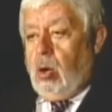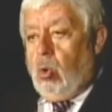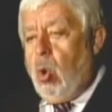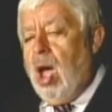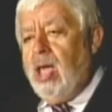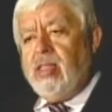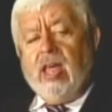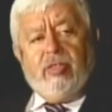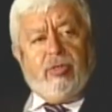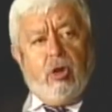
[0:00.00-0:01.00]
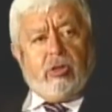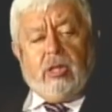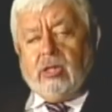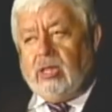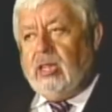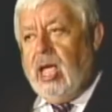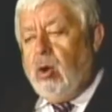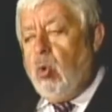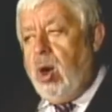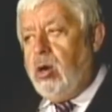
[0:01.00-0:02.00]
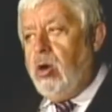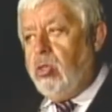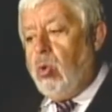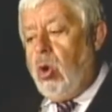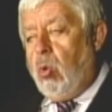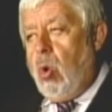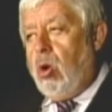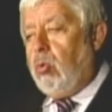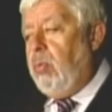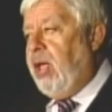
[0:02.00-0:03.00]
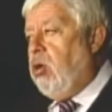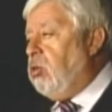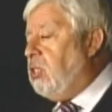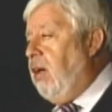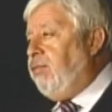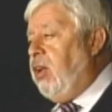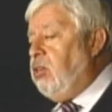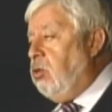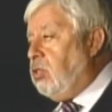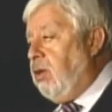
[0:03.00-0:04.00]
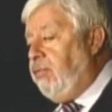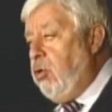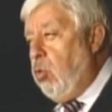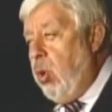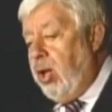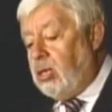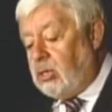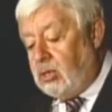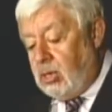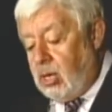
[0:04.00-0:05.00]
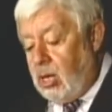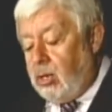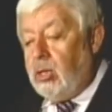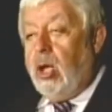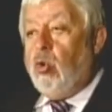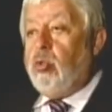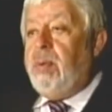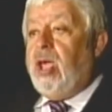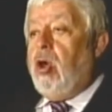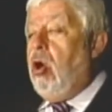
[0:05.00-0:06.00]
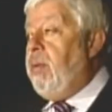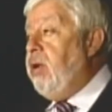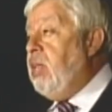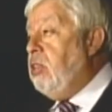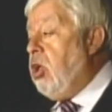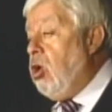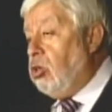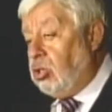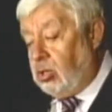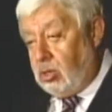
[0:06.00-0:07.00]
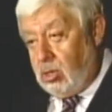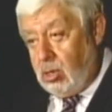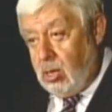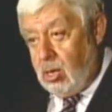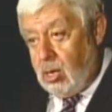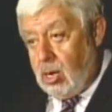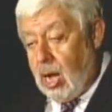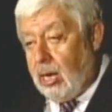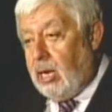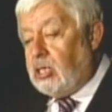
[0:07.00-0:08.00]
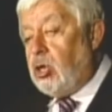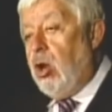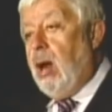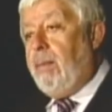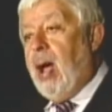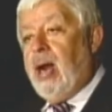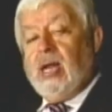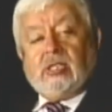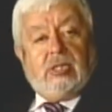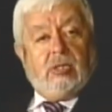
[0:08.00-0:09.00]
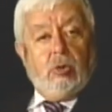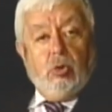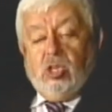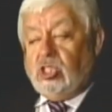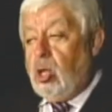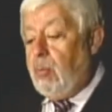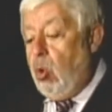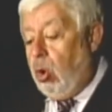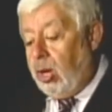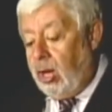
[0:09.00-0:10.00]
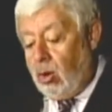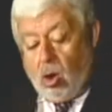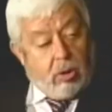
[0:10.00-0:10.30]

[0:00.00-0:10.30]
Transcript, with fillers: Why they thought they were not going to work? Because after just a few weeks, they would be covered in dust and the solar panels would stop working.